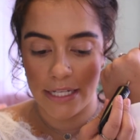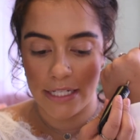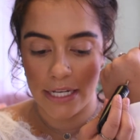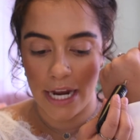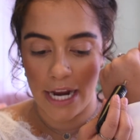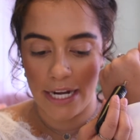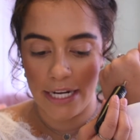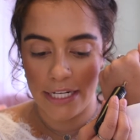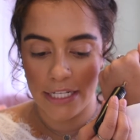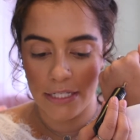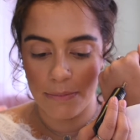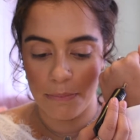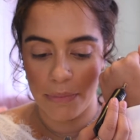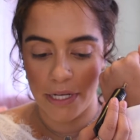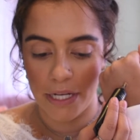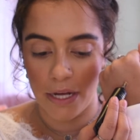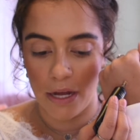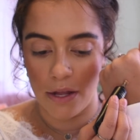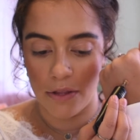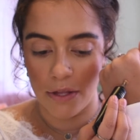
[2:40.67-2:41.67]
tiniest
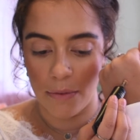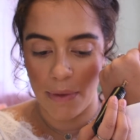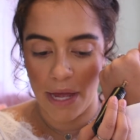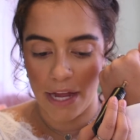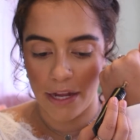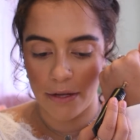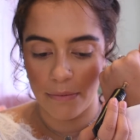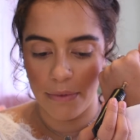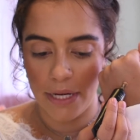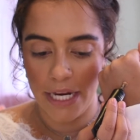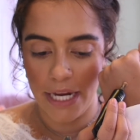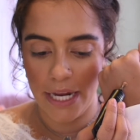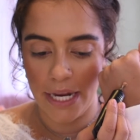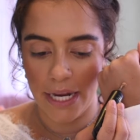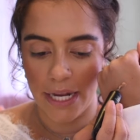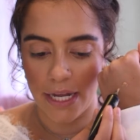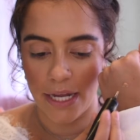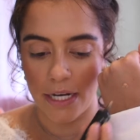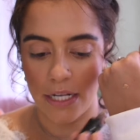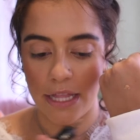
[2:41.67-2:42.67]
bit on the back of my
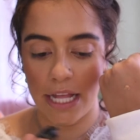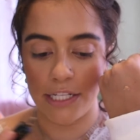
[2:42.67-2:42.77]
hand.